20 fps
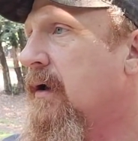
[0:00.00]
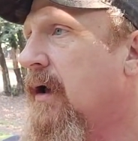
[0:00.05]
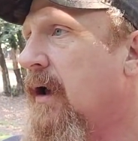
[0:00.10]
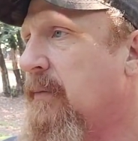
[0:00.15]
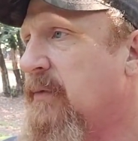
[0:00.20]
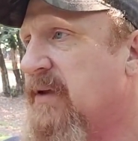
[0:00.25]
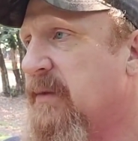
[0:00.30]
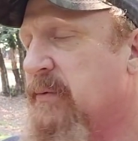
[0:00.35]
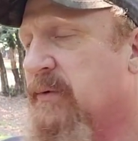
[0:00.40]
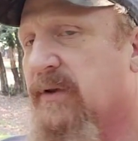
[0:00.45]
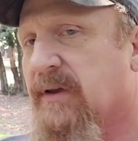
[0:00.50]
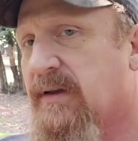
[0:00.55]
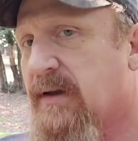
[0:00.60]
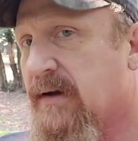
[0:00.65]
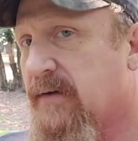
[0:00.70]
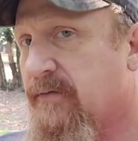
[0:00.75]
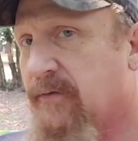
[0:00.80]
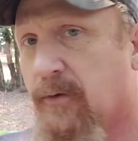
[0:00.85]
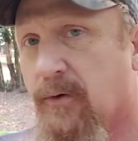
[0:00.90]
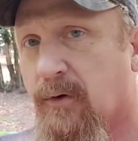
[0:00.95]
I'm typically
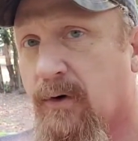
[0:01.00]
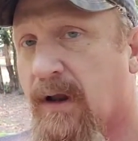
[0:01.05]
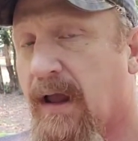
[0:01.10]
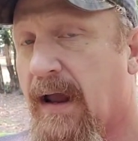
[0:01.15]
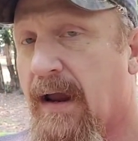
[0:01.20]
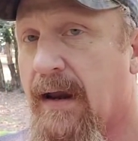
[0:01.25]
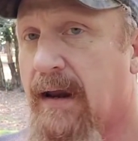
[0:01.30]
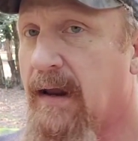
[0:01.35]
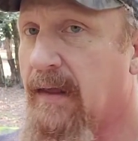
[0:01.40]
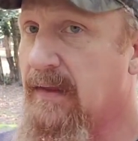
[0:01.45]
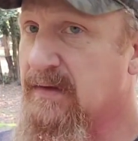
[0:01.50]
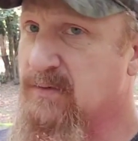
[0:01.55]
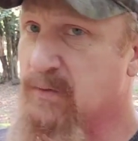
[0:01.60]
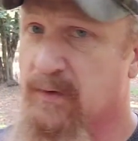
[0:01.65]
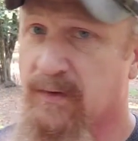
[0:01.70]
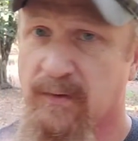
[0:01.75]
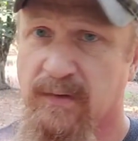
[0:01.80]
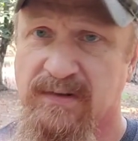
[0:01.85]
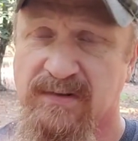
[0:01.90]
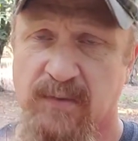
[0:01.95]
not a floral guy, and that's one
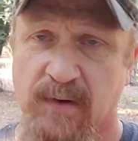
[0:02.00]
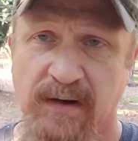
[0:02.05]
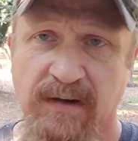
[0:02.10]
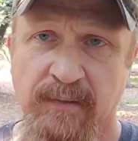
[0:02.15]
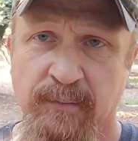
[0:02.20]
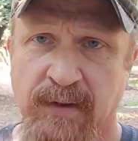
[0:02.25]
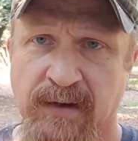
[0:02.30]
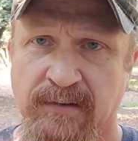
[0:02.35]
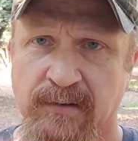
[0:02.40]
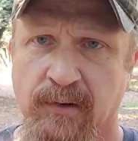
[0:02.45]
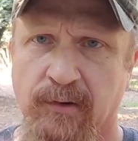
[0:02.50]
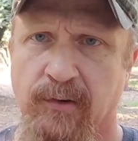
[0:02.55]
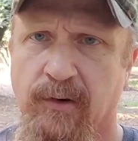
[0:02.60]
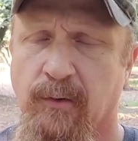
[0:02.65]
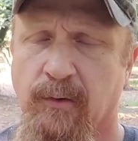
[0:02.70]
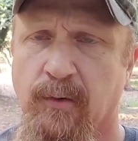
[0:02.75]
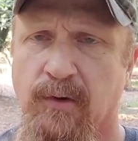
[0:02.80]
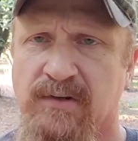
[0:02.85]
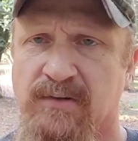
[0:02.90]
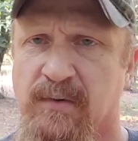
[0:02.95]
of the reasons why I didn't buy Tokyo
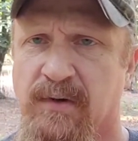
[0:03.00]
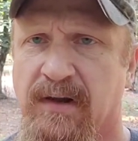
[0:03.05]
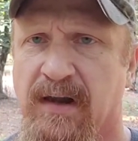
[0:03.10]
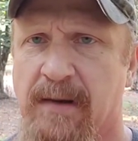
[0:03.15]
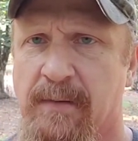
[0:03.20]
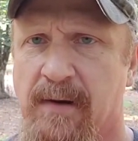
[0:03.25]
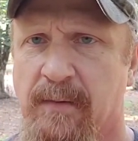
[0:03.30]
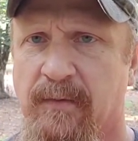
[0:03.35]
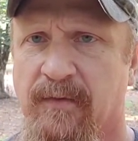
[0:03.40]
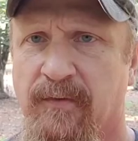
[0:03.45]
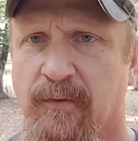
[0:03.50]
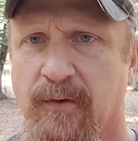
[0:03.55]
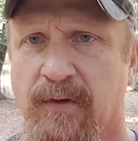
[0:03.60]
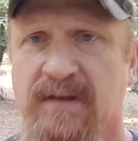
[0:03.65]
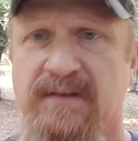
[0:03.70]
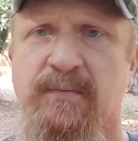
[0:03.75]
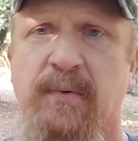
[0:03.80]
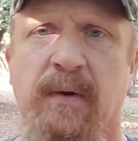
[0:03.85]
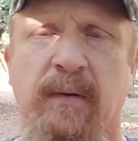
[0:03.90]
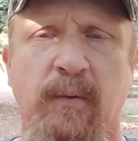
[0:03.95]
Rose when it came out before, and
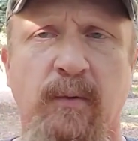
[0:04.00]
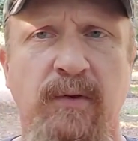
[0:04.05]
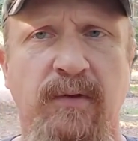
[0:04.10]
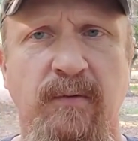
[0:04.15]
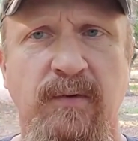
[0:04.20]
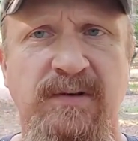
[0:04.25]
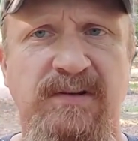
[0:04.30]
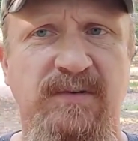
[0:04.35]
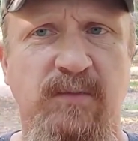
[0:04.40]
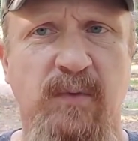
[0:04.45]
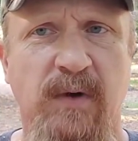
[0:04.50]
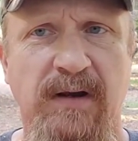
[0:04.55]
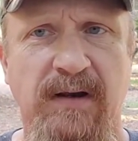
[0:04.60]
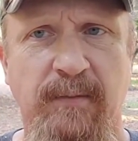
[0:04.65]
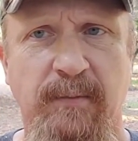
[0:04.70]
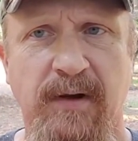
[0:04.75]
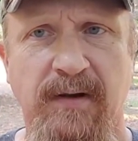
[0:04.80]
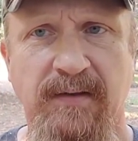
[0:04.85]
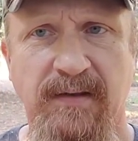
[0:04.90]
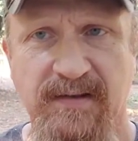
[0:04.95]
that's probably one of the reasons why I
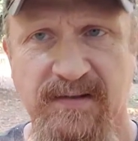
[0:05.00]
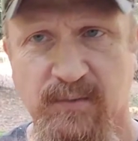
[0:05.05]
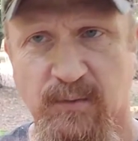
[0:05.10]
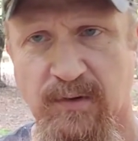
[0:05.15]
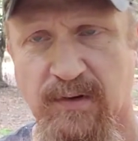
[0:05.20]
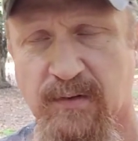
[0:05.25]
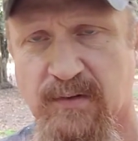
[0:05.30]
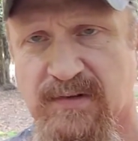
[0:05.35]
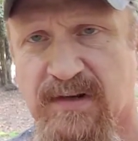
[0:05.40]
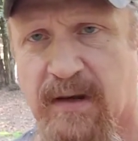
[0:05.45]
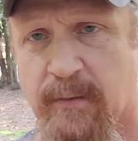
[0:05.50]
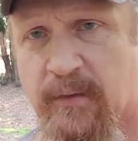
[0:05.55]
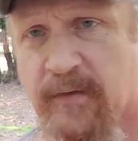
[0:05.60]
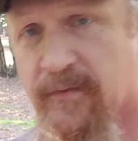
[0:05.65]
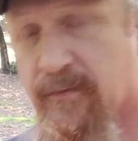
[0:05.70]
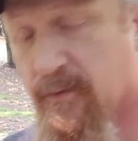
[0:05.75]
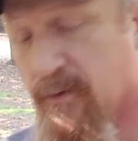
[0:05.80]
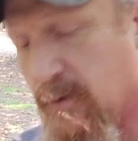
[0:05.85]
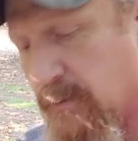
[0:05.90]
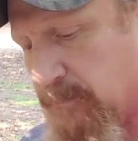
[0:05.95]
didn't buy this when it was out
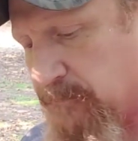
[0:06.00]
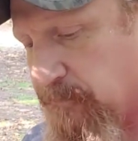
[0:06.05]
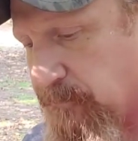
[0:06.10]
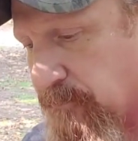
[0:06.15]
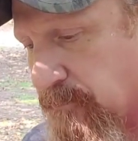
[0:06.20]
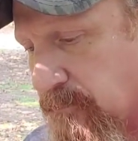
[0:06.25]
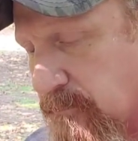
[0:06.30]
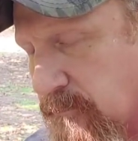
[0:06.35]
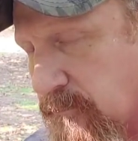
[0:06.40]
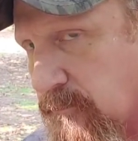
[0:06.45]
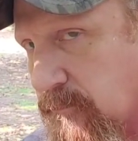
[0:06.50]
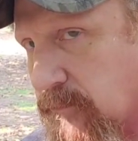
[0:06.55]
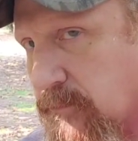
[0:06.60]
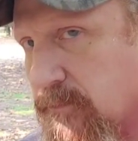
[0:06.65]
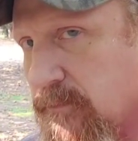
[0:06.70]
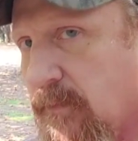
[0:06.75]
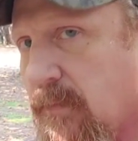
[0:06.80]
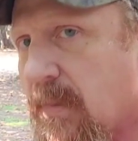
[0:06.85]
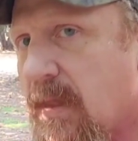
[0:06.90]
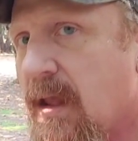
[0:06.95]
before.
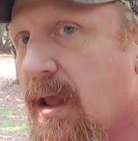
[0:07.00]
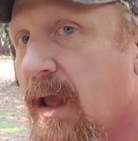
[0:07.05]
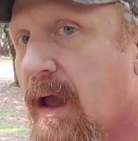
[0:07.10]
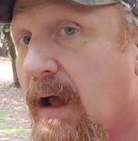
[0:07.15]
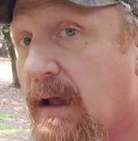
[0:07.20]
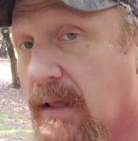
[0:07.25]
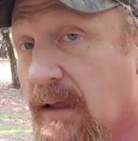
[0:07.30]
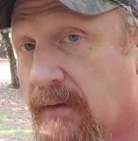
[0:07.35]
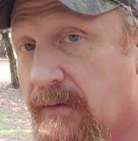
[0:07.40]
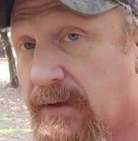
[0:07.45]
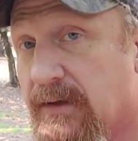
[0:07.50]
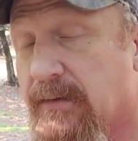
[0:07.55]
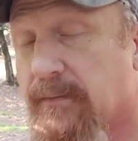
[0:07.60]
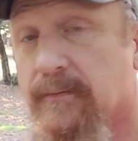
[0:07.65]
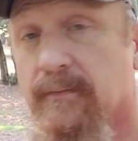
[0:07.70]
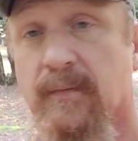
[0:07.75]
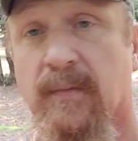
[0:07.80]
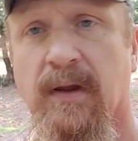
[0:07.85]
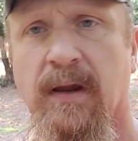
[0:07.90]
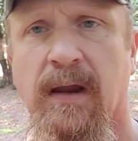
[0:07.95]
I love it.
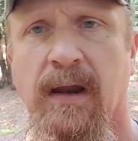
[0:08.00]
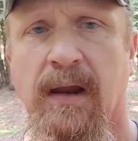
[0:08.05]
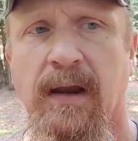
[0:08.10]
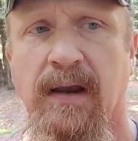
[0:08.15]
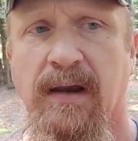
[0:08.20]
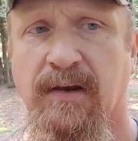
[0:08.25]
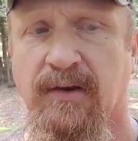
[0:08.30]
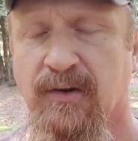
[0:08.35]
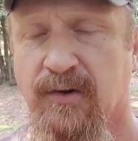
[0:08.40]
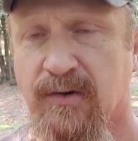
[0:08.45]
And